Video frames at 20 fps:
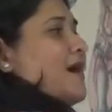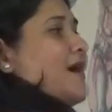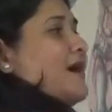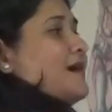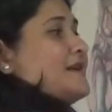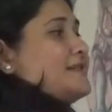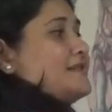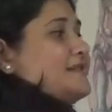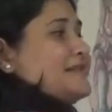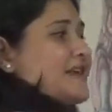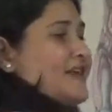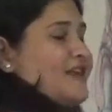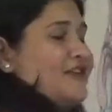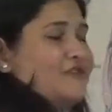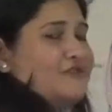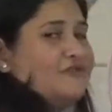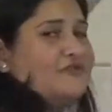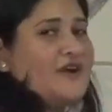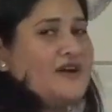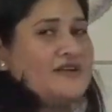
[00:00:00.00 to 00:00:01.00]

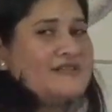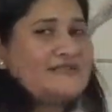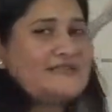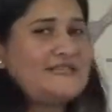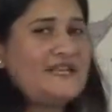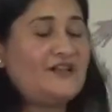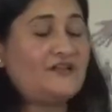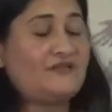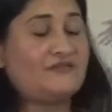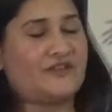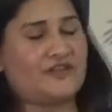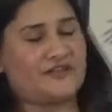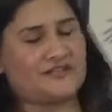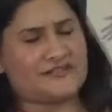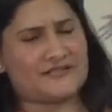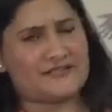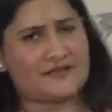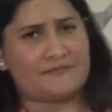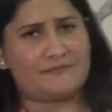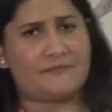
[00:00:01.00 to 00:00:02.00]
ourself that
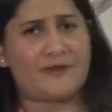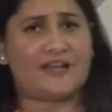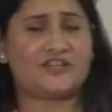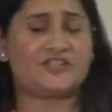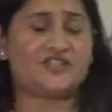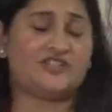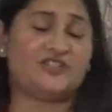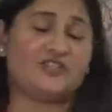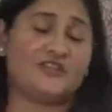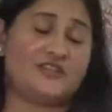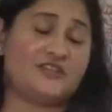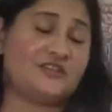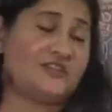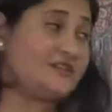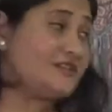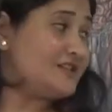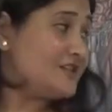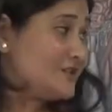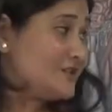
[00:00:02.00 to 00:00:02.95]
is compassionate,